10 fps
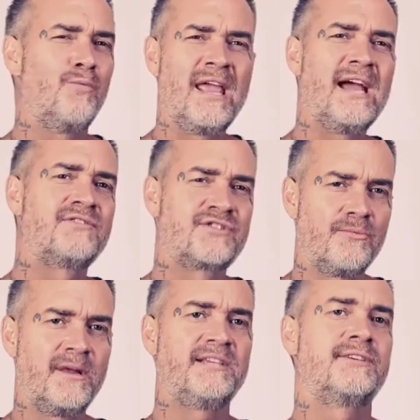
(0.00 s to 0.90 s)
We have
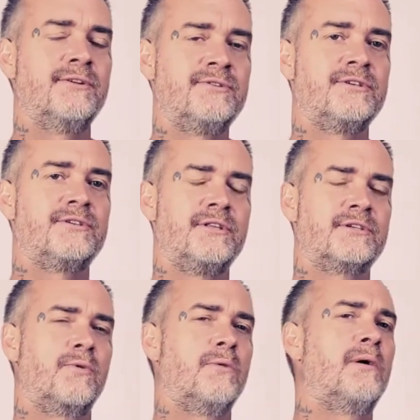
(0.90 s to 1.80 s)
so many solutions in
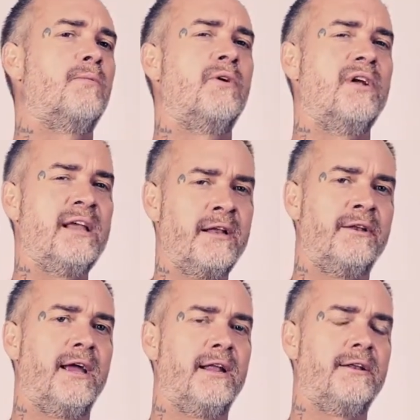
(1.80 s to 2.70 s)
this world, but we're
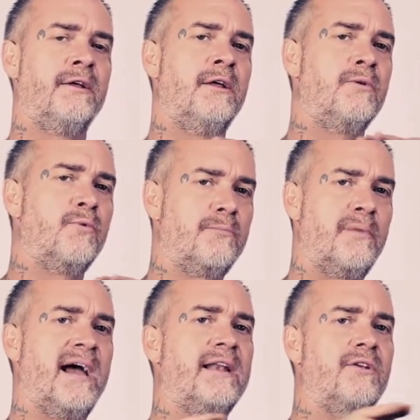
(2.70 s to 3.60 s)
inundated with
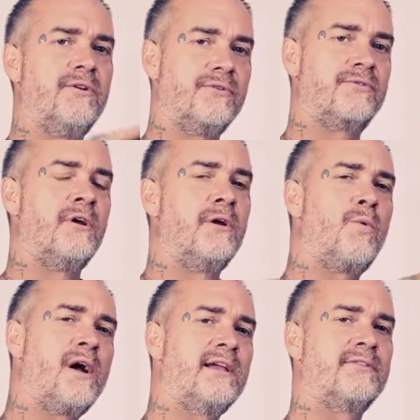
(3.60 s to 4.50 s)
bad news.
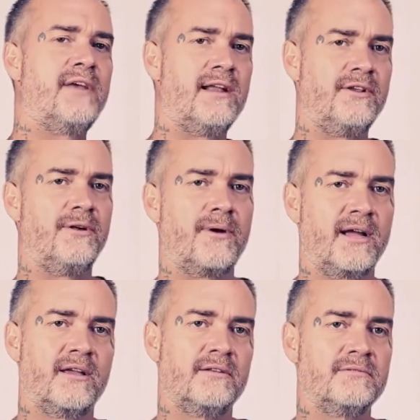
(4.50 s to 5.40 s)
Why is that, do you
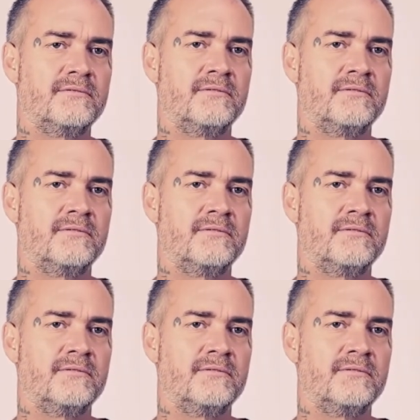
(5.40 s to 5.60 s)
reckon?